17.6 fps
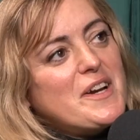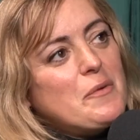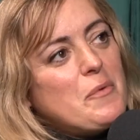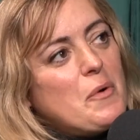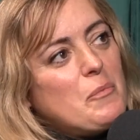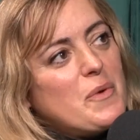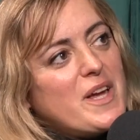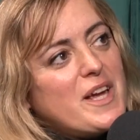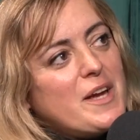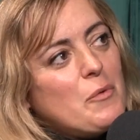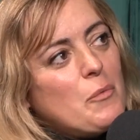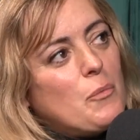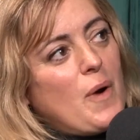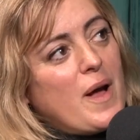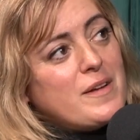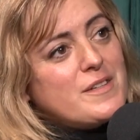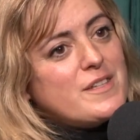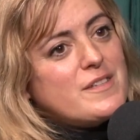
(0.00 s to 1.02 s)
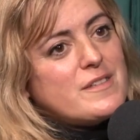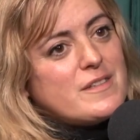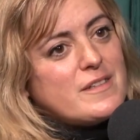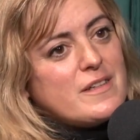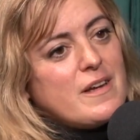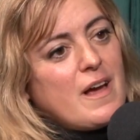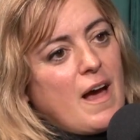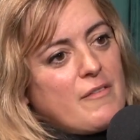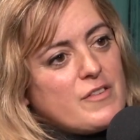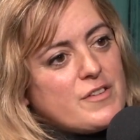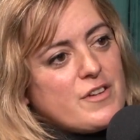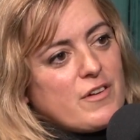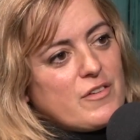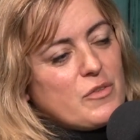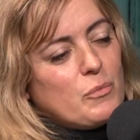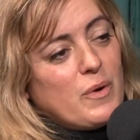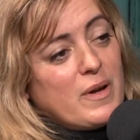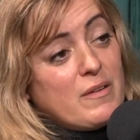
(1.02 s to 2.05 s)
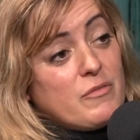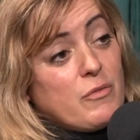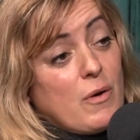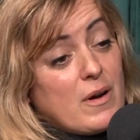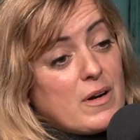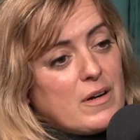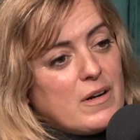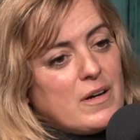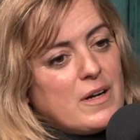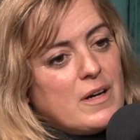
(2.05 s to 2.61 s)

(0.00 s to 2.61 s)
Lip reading: when we went to see Avatar: The Way of Water.